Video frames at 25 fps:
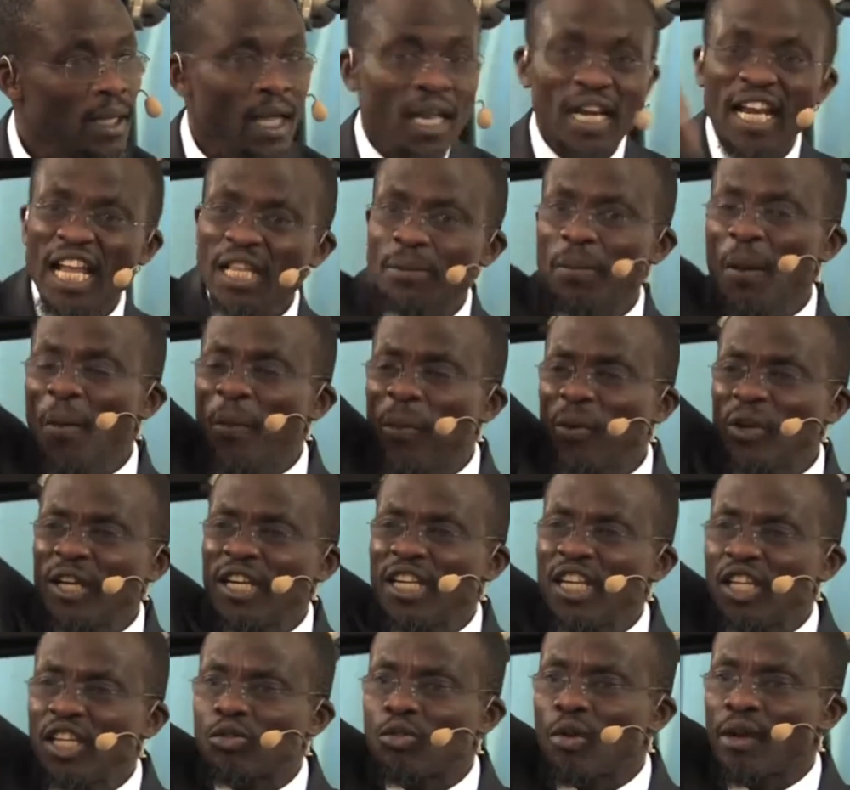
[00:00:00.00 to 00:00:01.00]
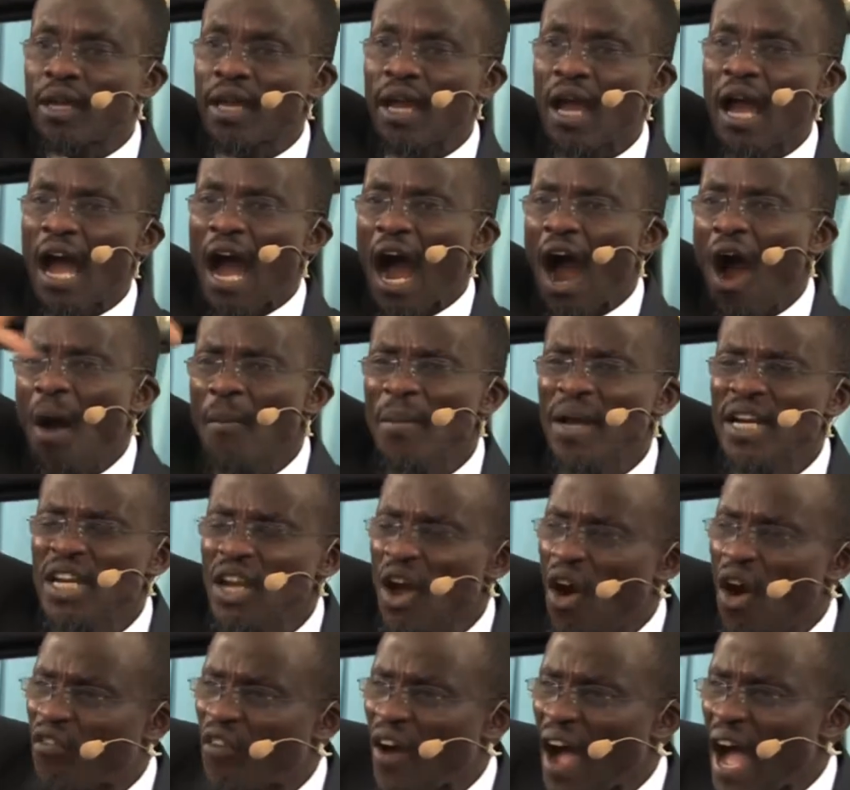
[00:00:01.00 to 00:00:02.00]
Let me put it this way. How many
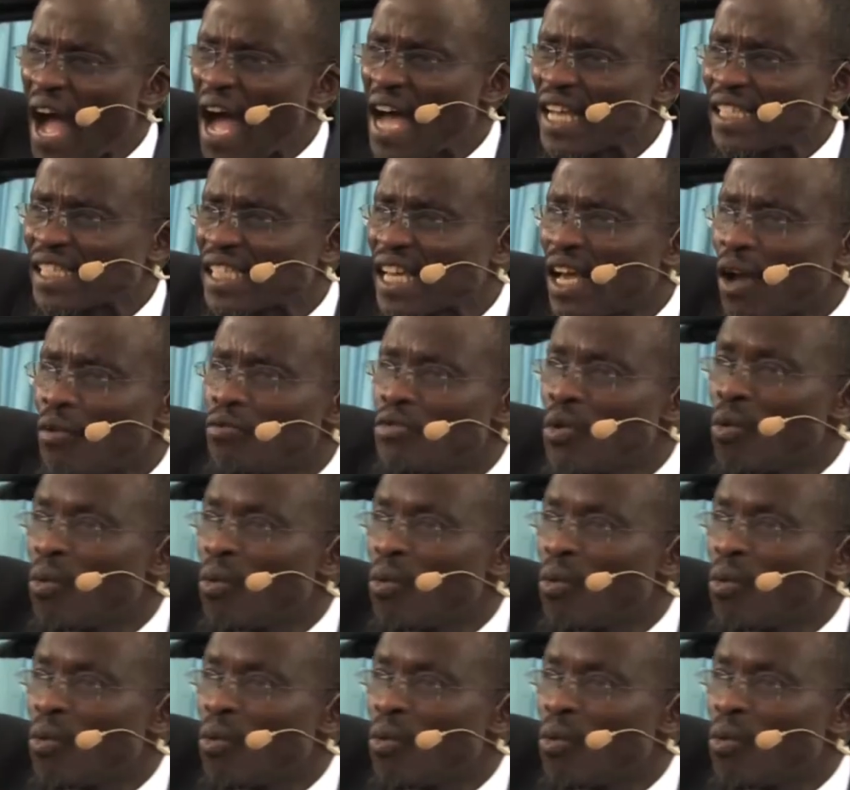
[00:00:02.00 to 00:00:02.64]
of us we